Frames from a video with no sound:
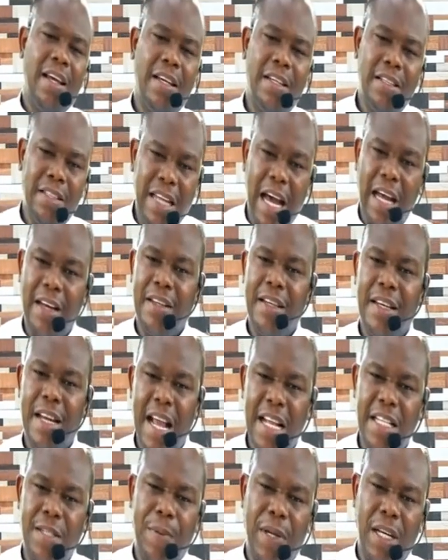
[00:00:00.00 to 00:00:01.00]
than
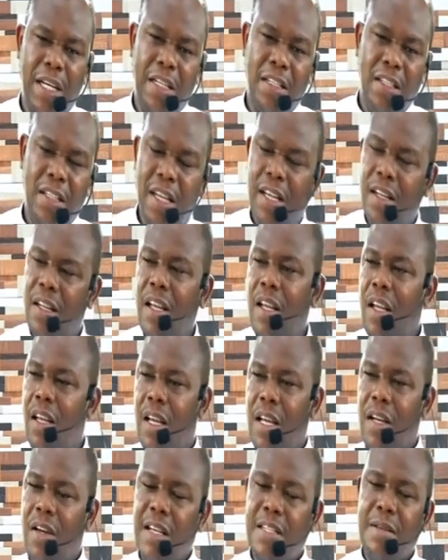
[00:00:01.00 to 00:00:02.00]
its beginning.
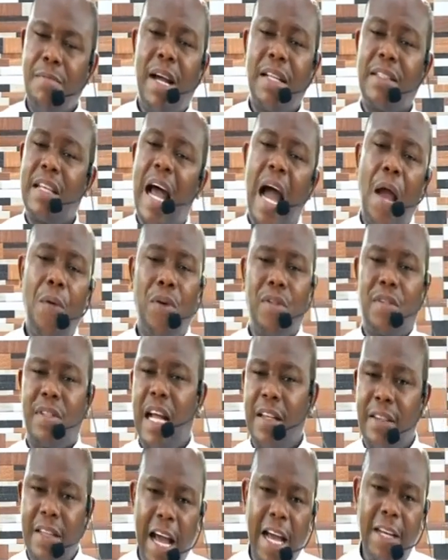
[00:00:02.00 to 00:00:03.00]
It doesn't matter how you
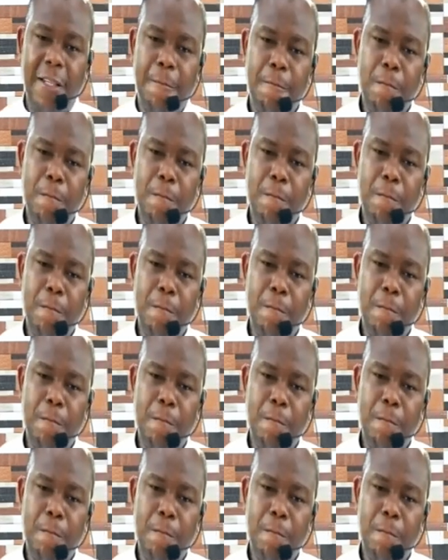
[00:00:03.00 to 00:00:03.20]
started.